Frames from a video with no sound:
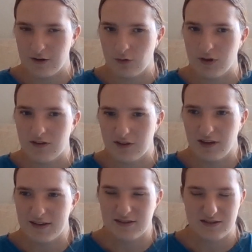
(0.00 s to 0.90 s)
I didn't quite
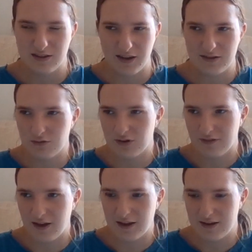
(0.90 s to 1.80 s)
realize until I
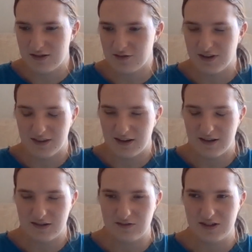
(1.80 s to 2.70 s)
sort of got into it
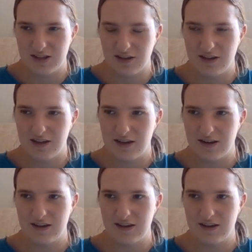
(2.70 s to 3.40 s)
that it is a retelling.